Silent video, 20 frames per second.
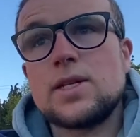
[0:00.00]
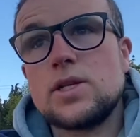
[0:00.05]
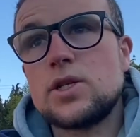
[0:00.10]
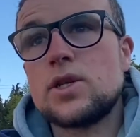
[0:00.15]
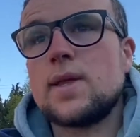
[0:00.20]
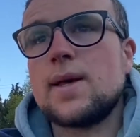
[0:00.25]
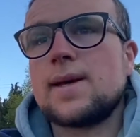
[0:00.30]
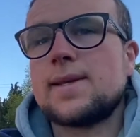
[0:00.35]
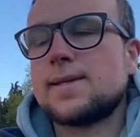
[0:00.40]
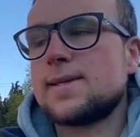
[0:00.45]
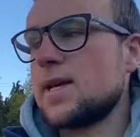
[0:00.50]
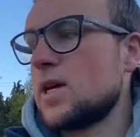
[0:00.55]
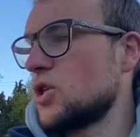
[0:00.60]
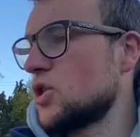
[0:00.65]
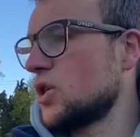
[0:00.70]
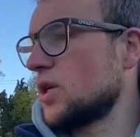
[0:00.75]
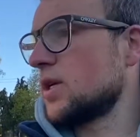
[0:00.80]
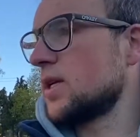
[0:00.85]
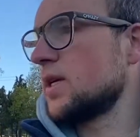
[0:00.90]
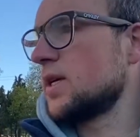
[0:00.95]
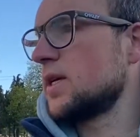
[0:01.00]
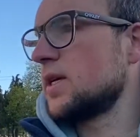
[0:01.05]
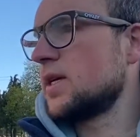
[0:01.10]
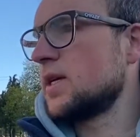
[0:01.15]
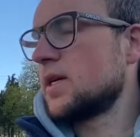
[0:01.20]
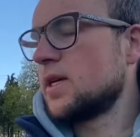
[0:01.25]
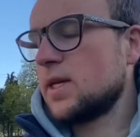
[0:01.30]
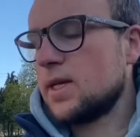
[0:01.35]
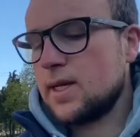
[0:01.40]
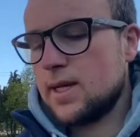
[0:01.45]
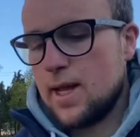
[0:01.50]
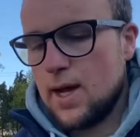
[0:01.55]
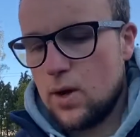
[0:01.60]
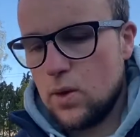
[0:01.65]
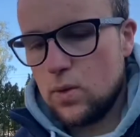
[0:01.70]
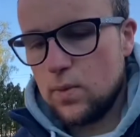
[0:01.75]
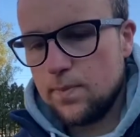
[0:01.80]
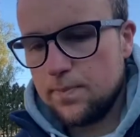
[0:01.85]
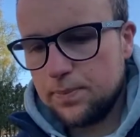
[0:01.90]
to that session. Now,